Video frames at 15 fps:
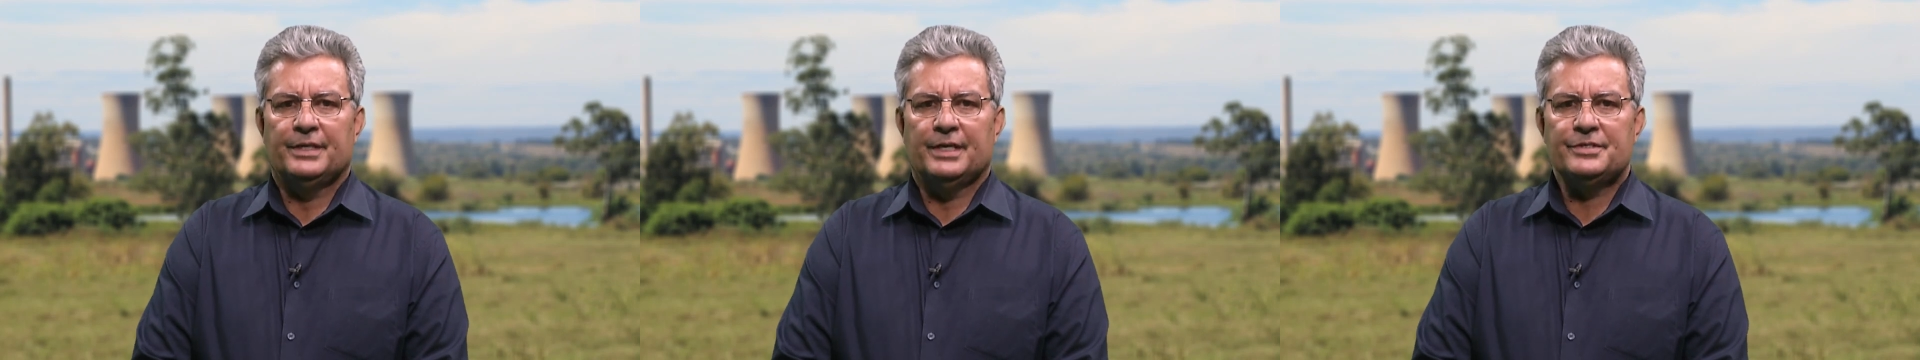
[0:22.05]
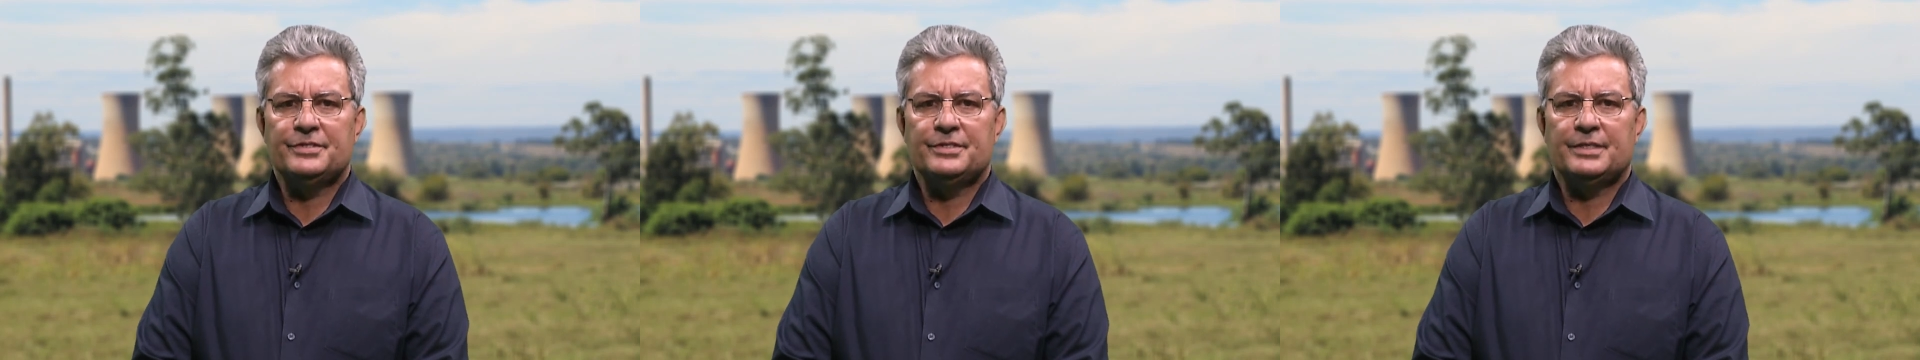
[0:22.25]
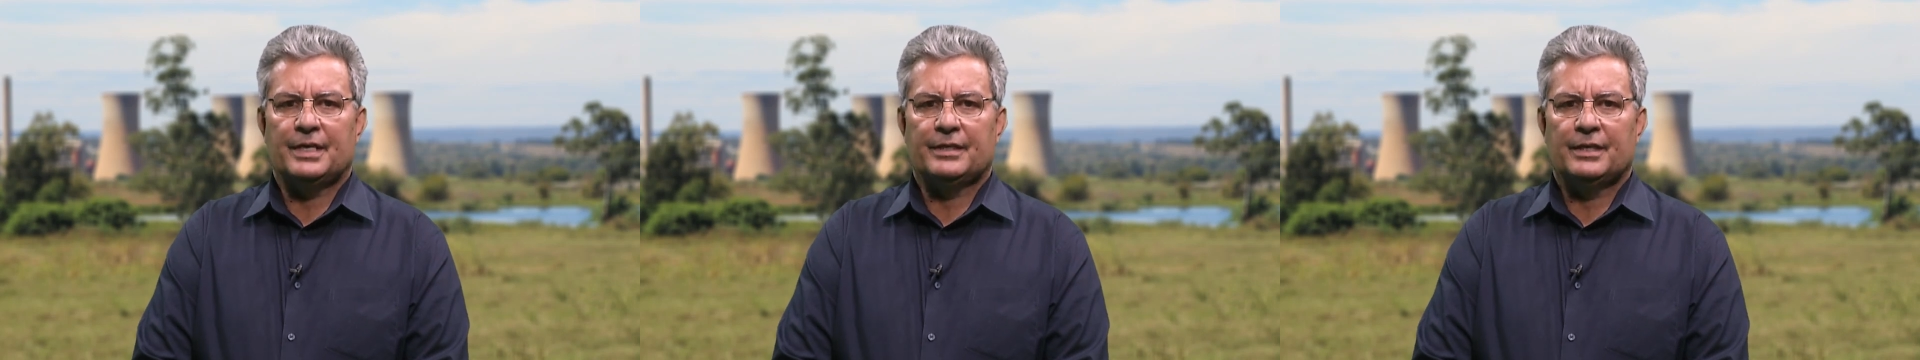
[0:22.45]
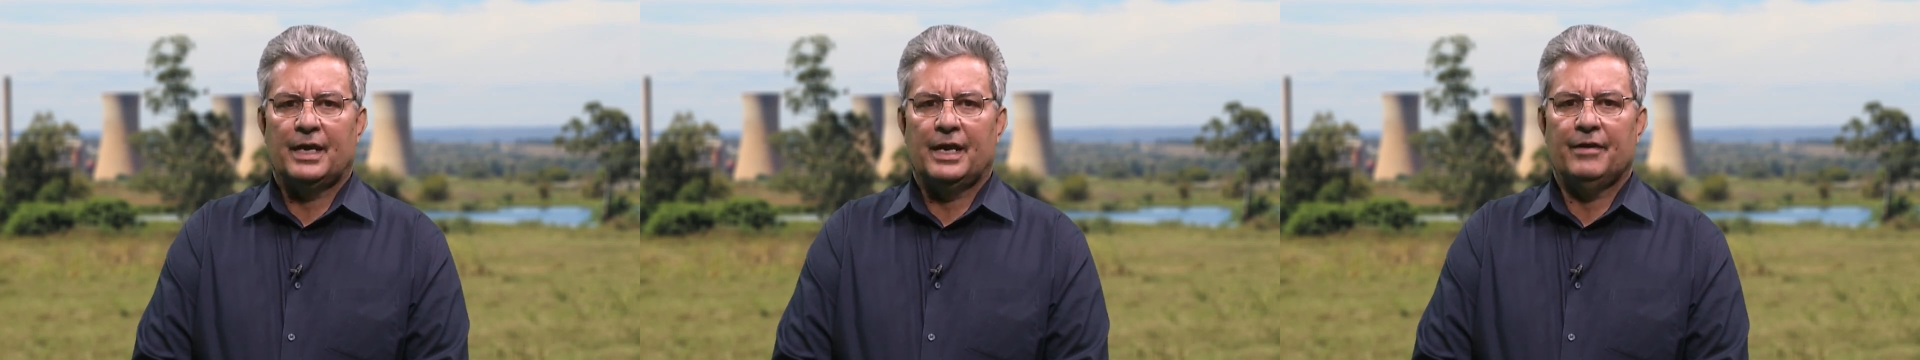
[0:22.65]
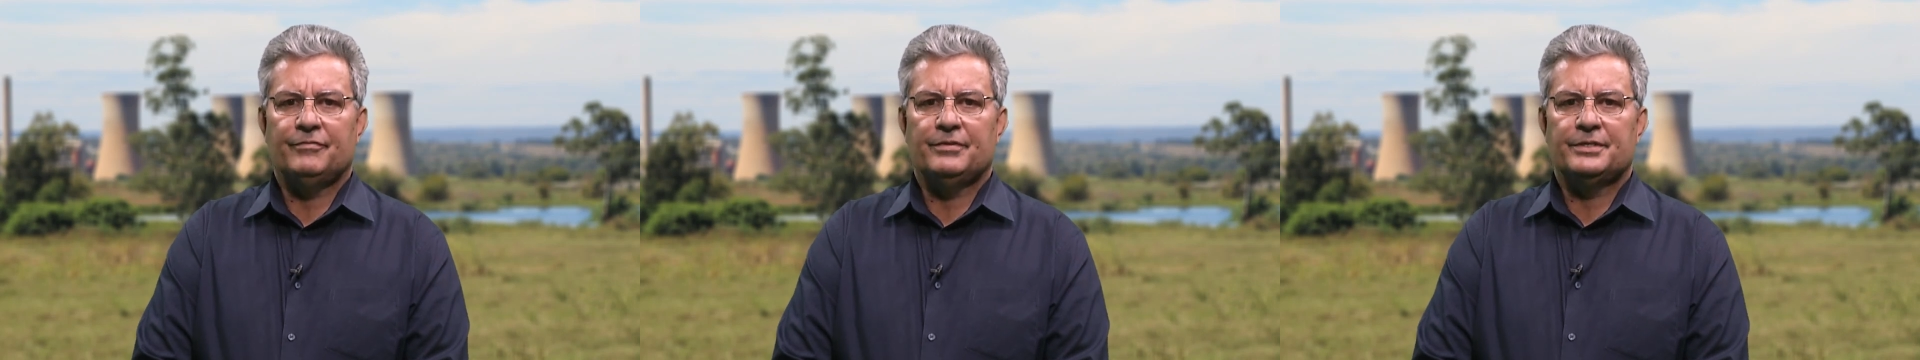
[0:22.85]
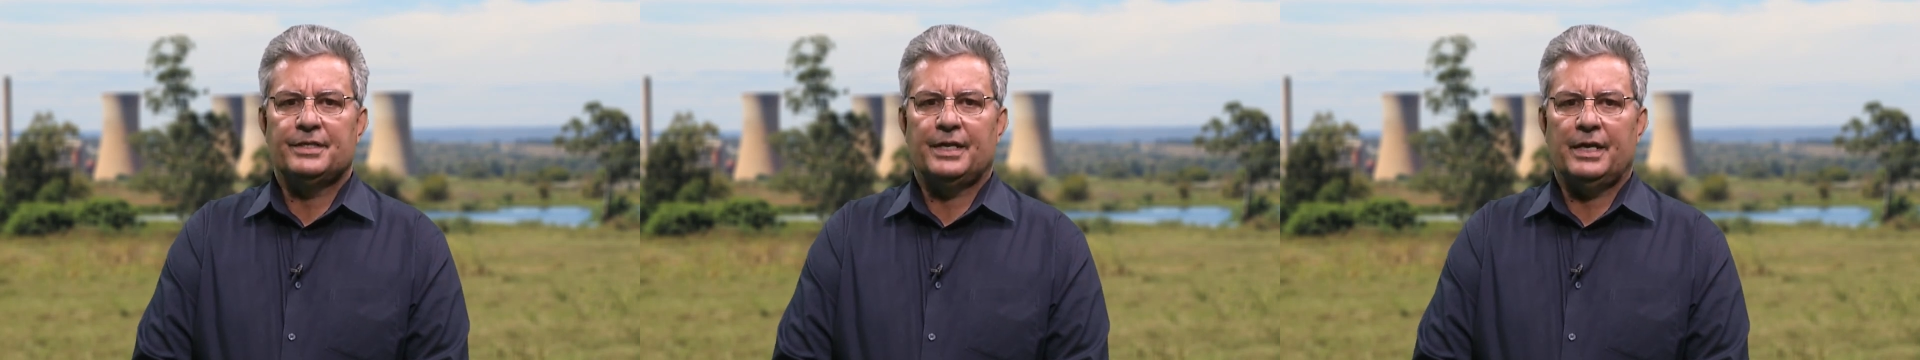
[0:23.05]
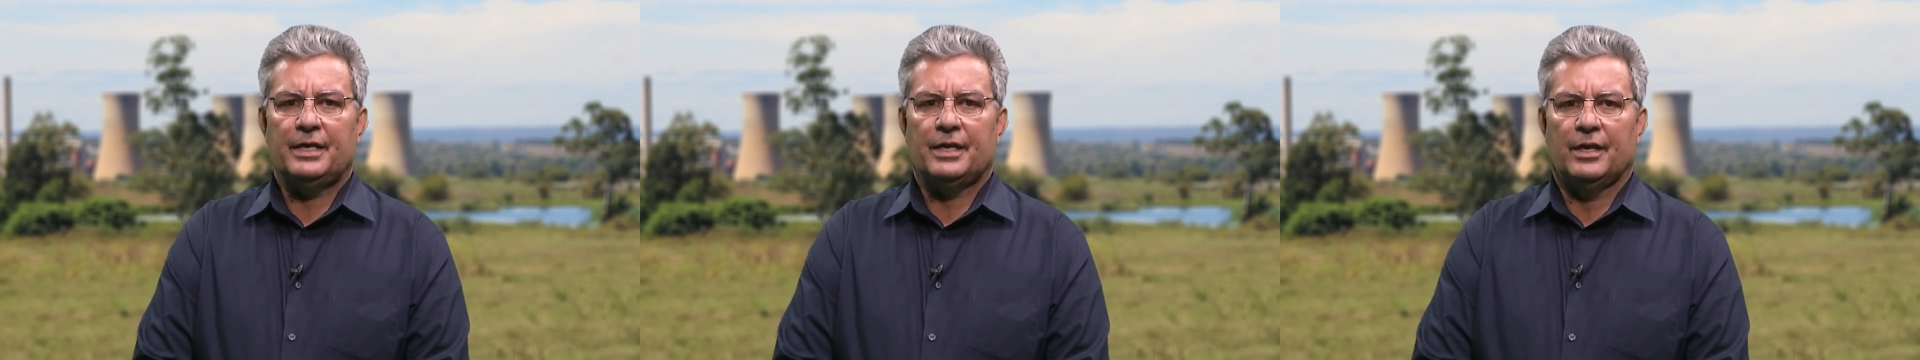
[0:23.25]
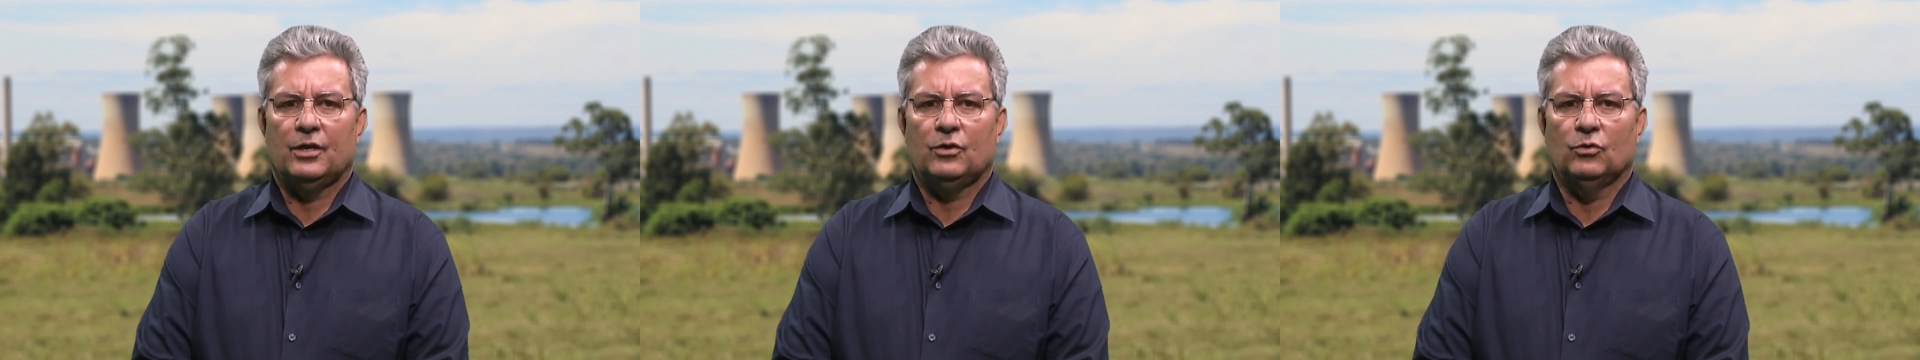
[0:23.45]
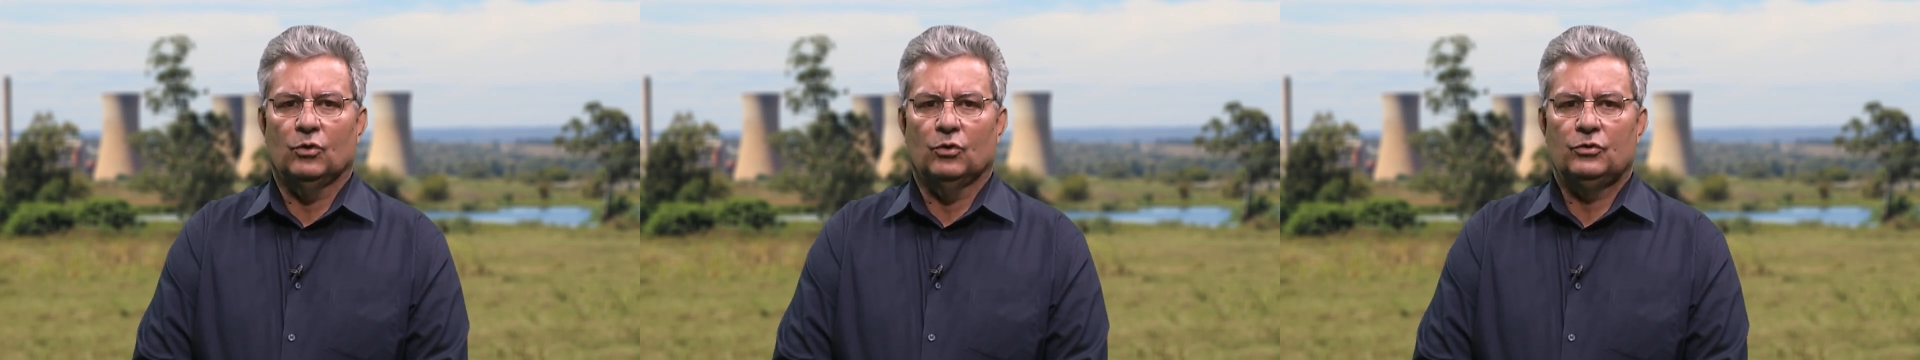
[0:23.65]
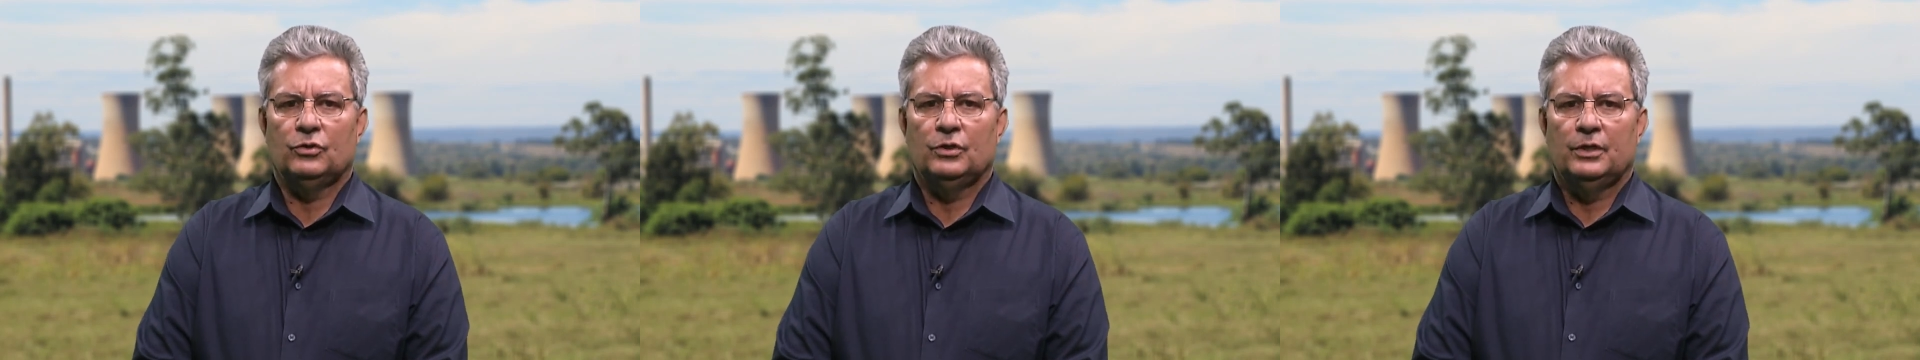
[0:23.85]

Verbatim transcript: doesn't have the track record